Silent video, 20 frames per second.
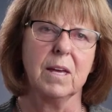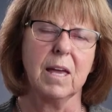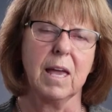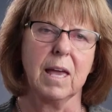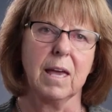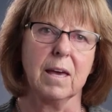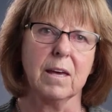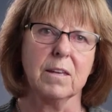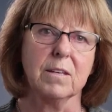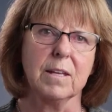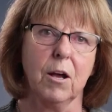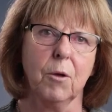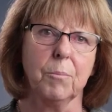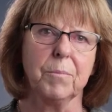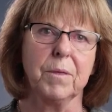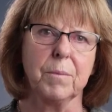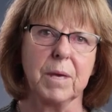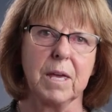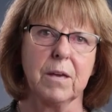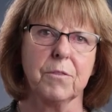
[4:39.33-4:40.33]
and help
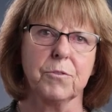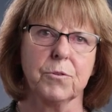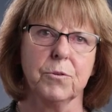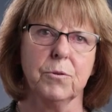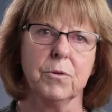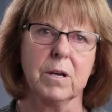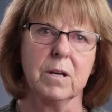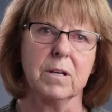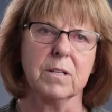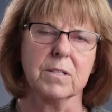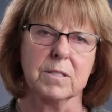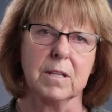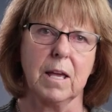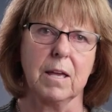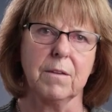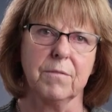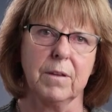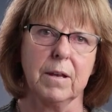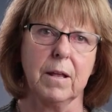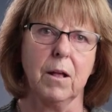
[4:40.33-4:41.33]
them get through it in a
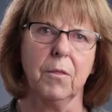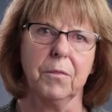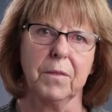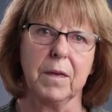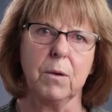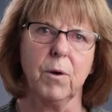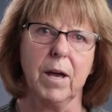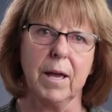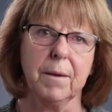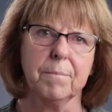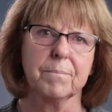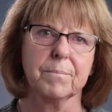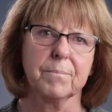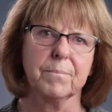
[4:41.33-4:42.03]
safe and healthy way.